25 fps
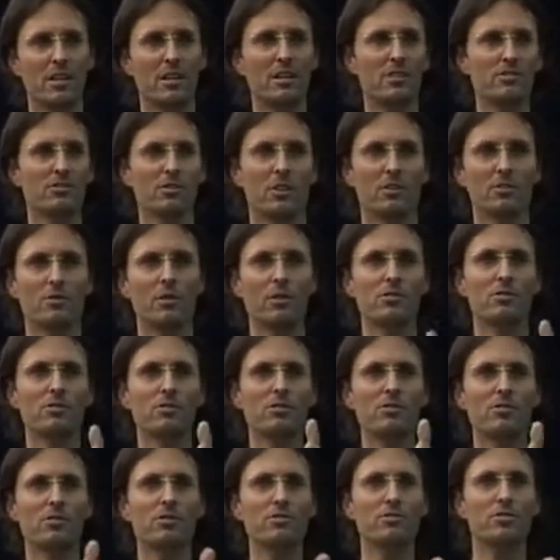So as
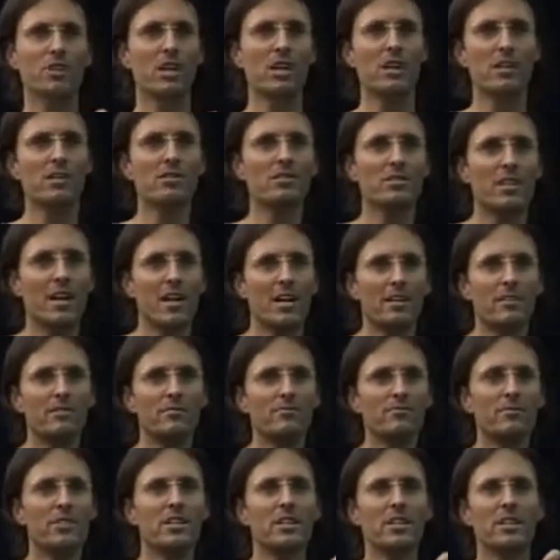soon as Jenny started
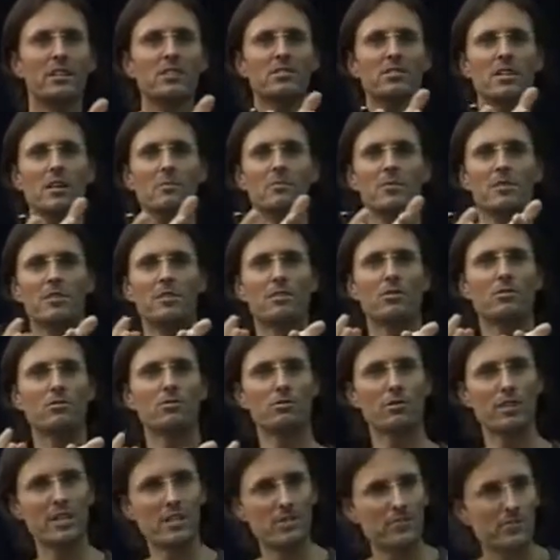feeling some of the
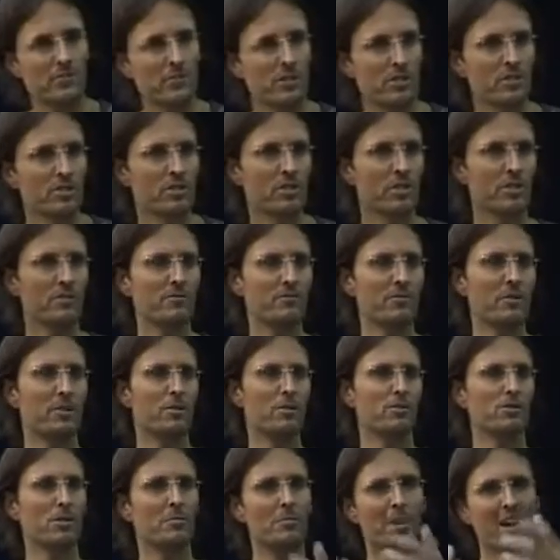grief that she
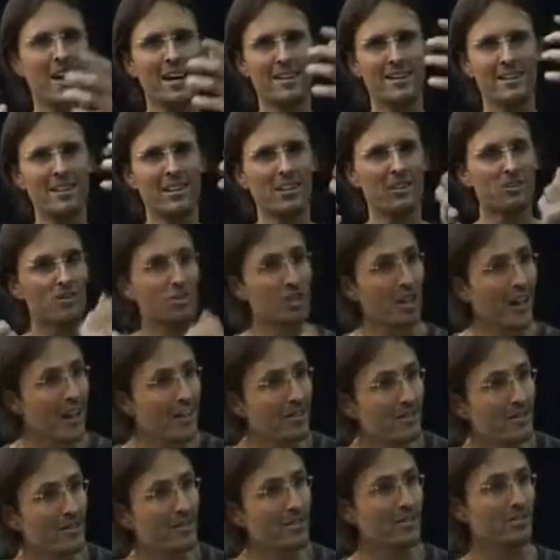feels about the
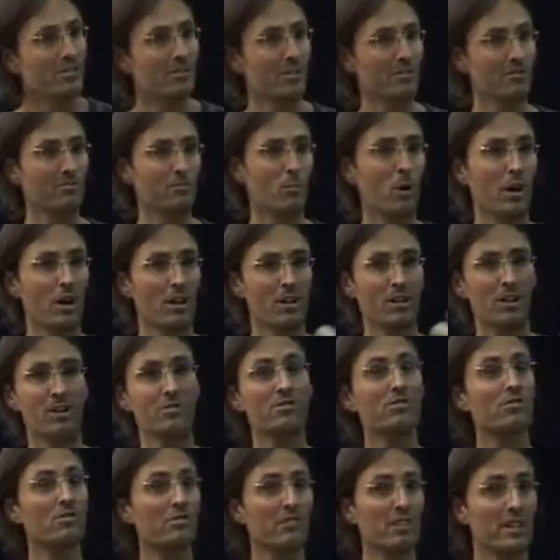injustice of what
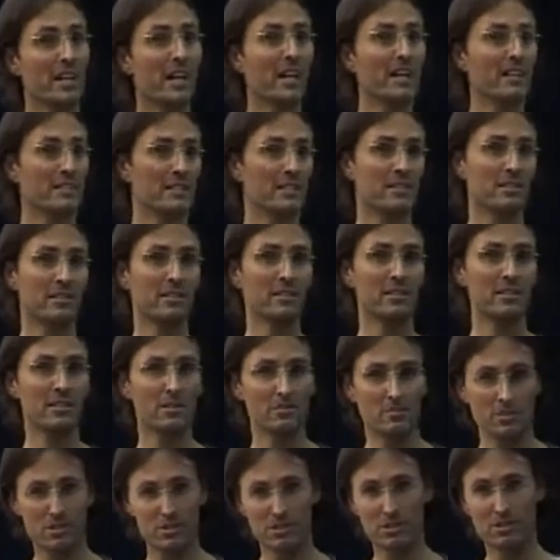God's created,
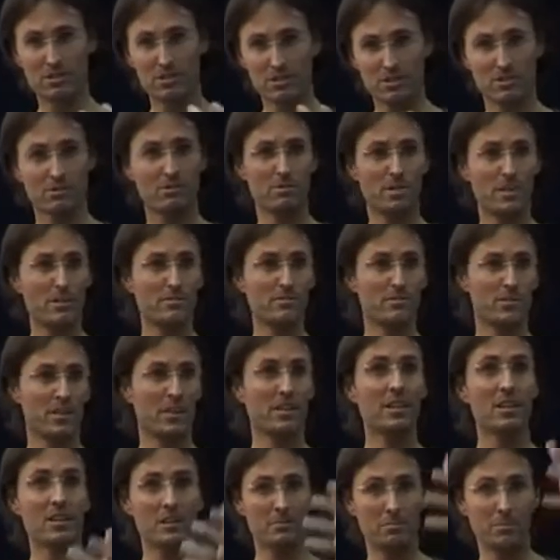which is the grief that
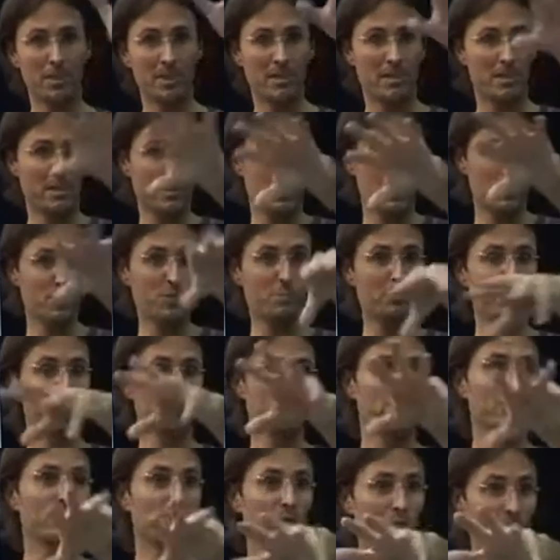many of the
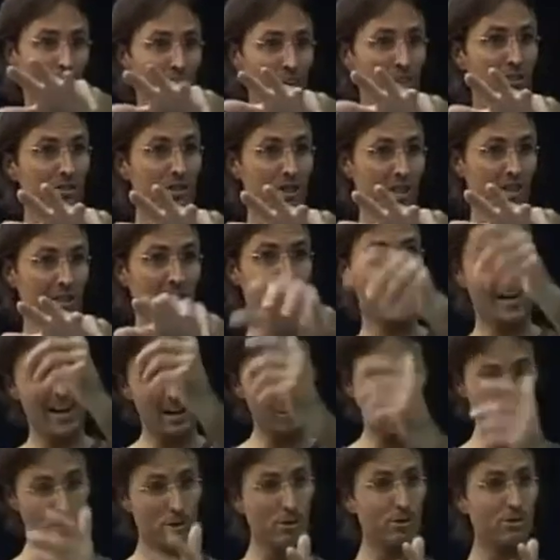spirits around Jenny
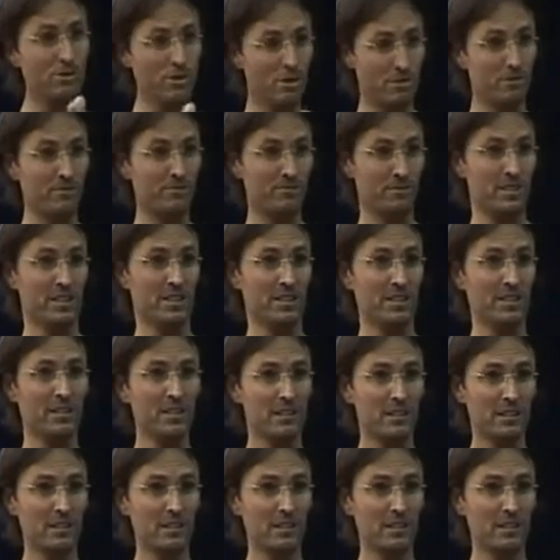are also feeling,